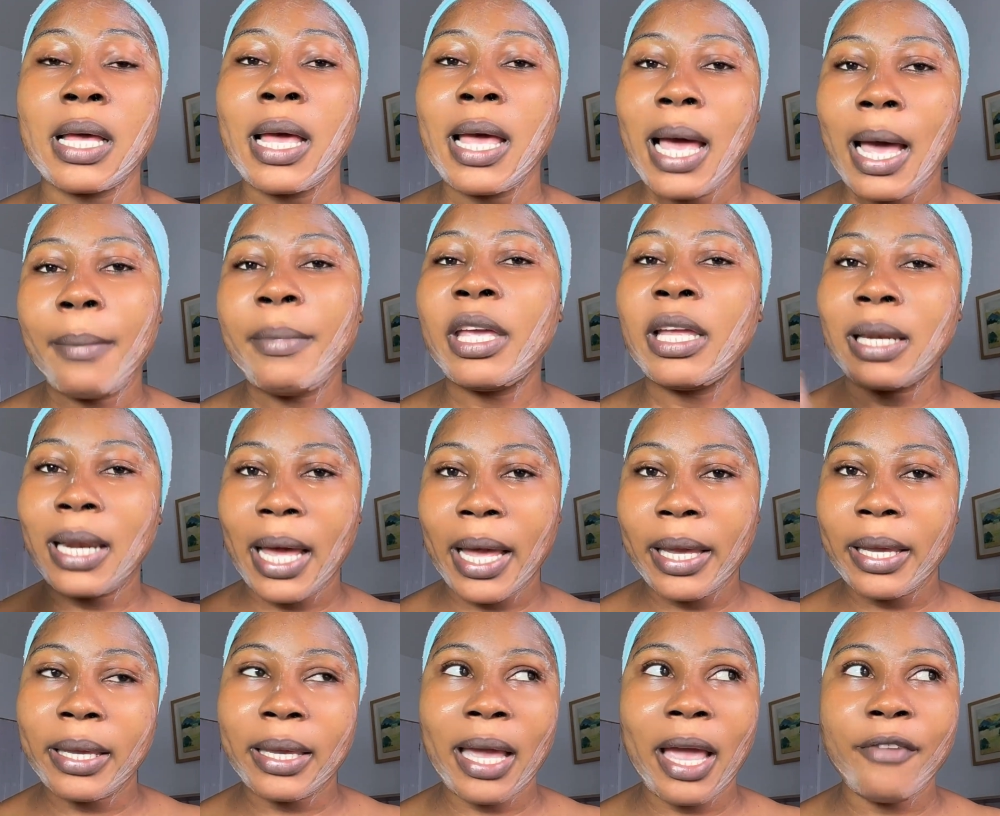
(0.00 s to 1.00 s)
I mean,
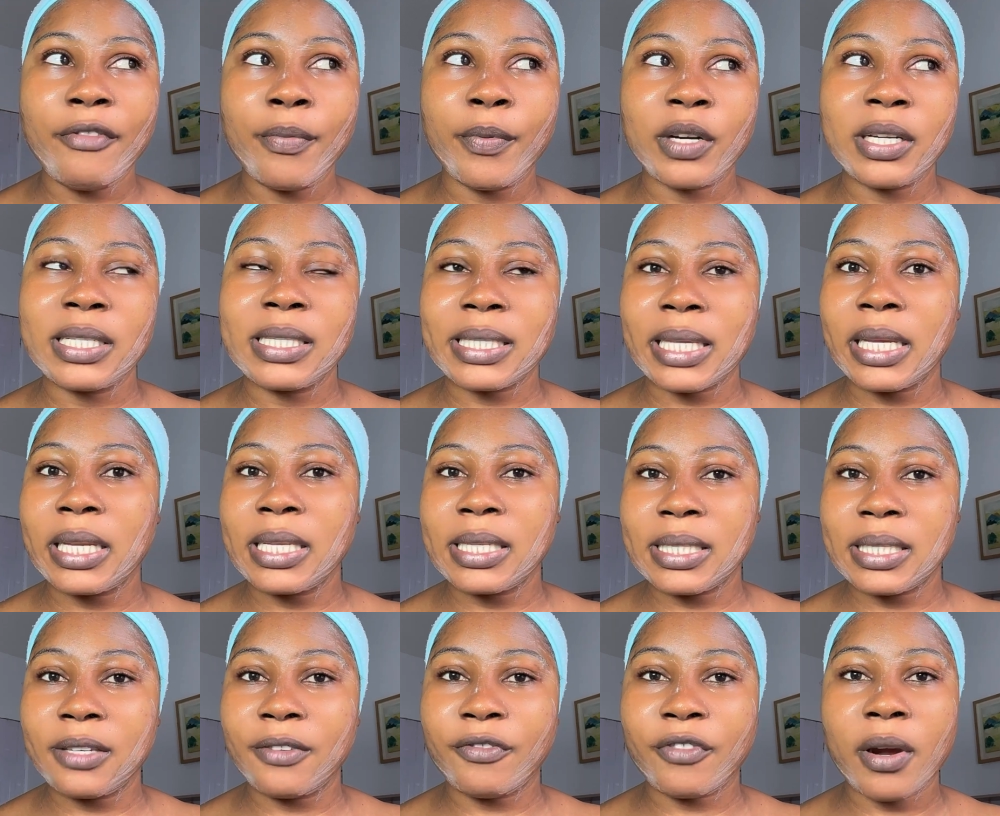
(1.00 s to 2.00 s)
like, everybody's skin
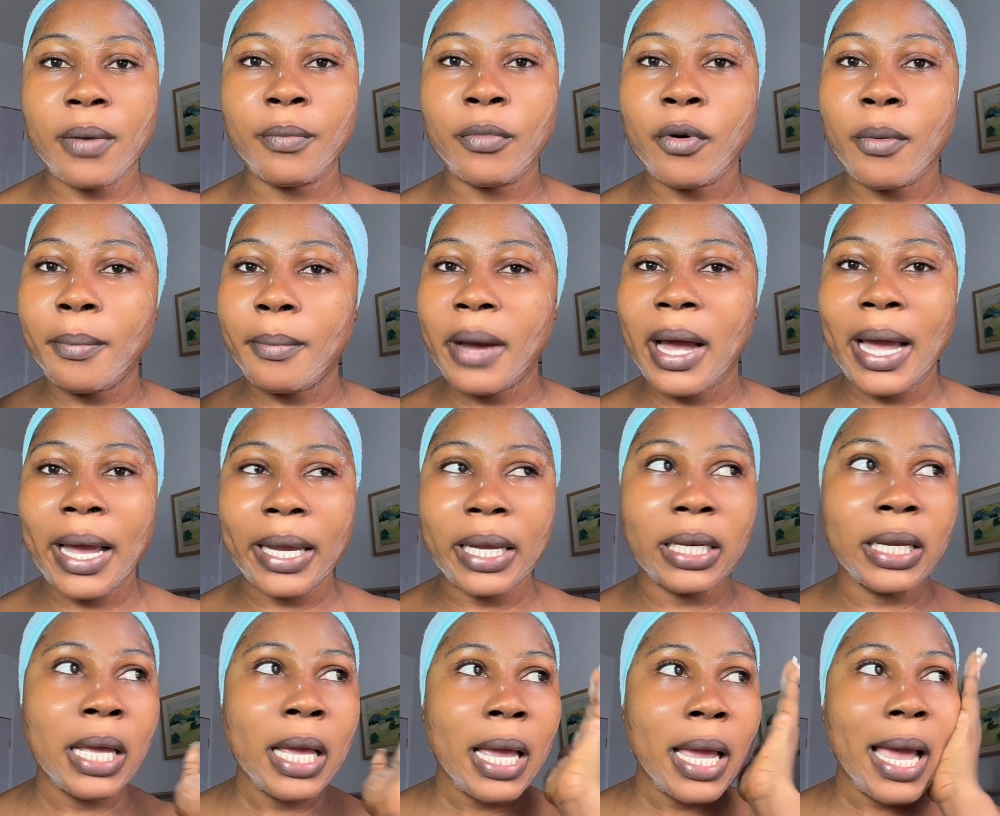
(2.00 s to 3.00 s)
is different, but
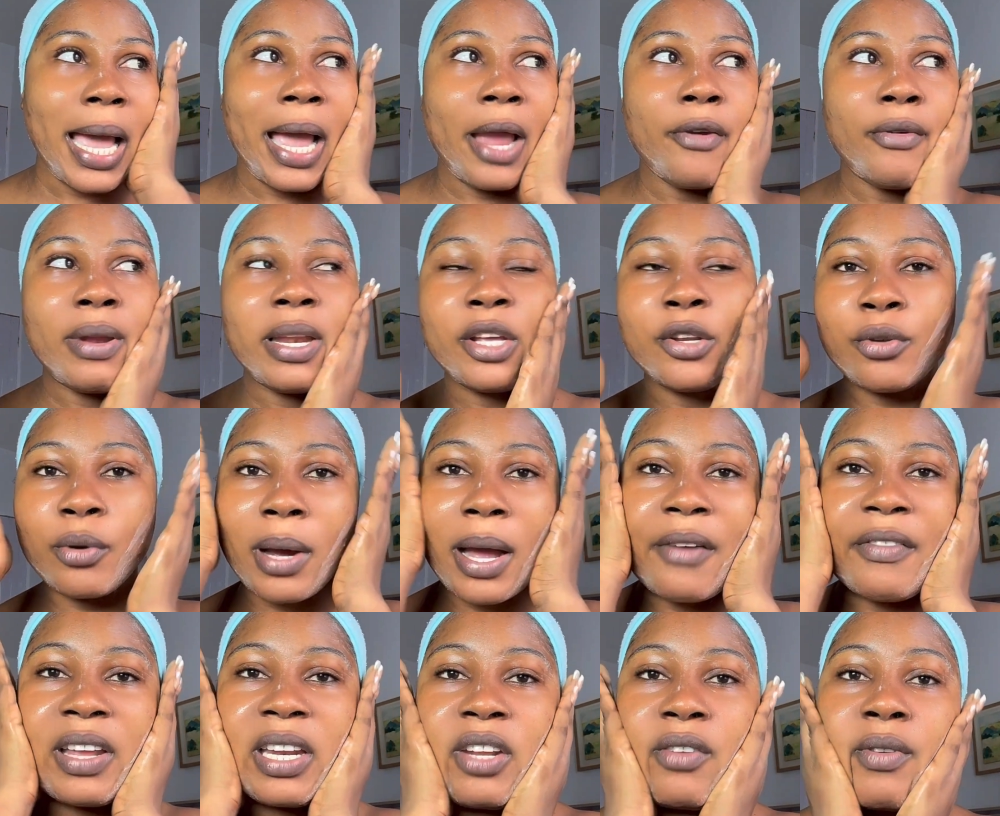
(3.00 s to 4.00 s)
mine, I really don't
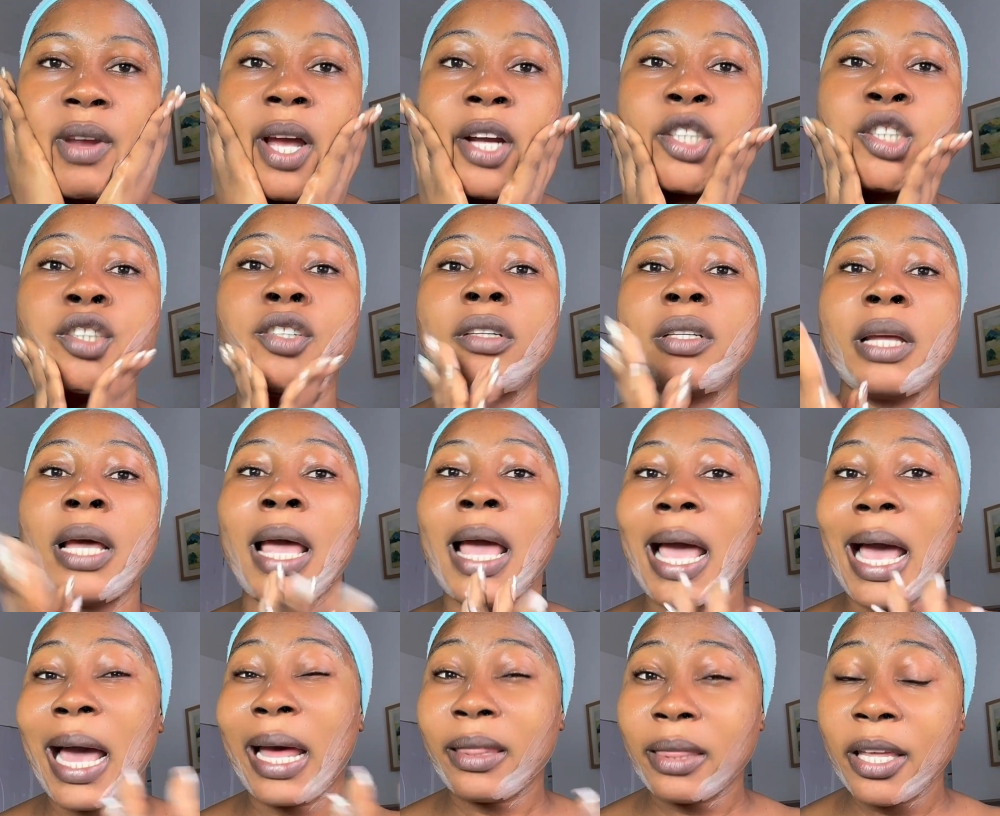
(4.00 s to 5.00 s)
have any reaction.
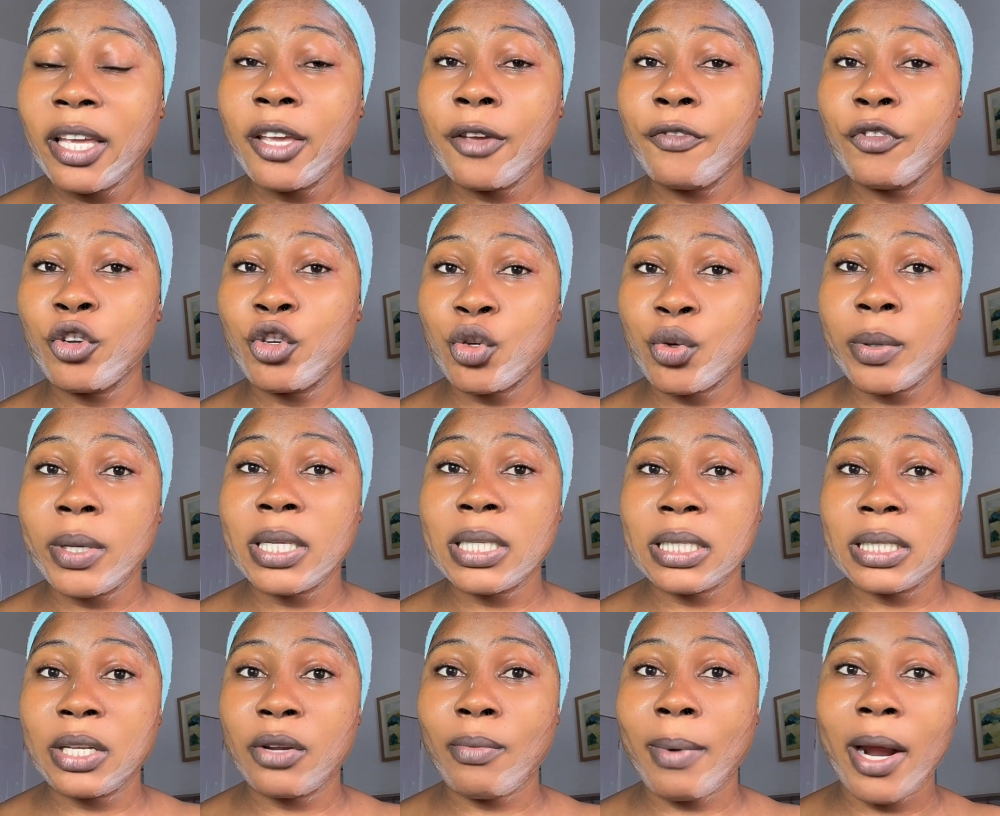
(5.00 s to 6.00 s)
I think if you do
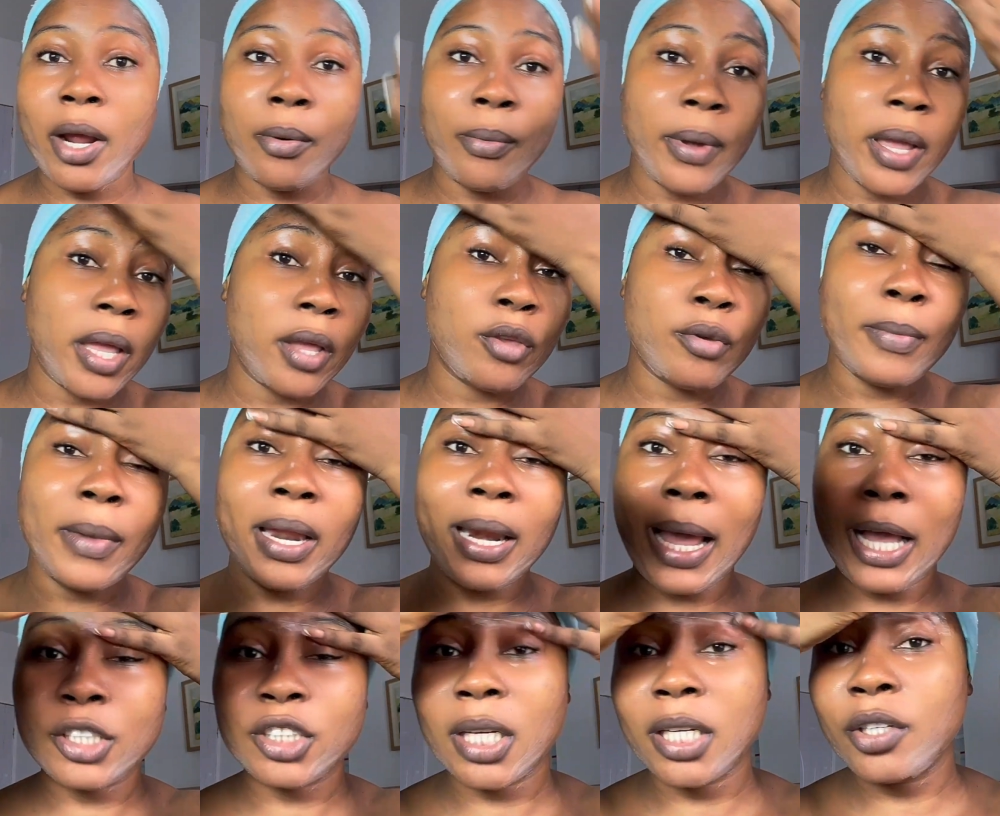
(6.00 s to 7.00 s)
it in the right way, you might
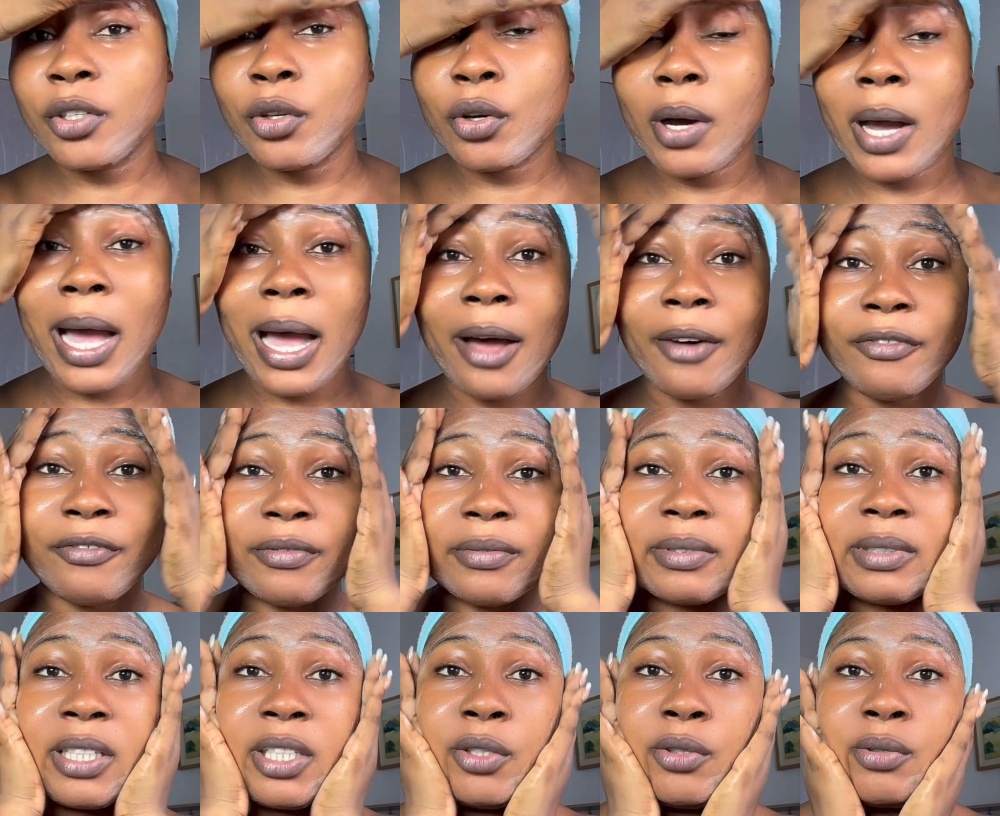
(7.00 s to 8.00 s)
actually not have
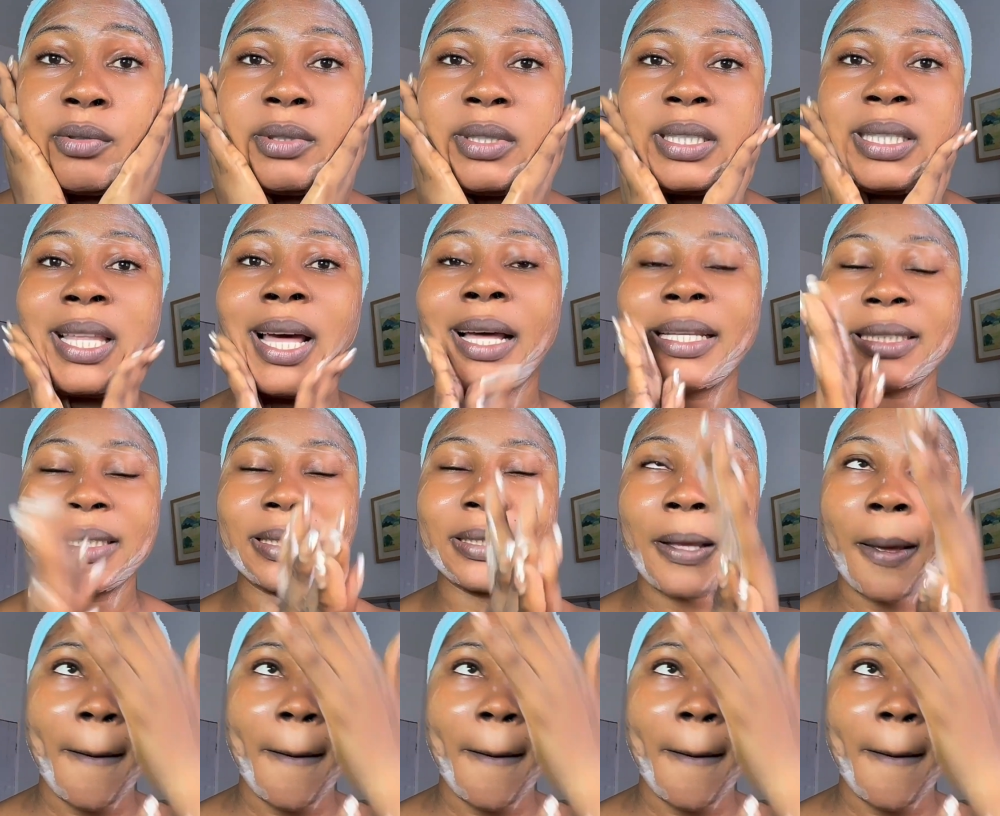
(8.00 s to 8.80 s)
that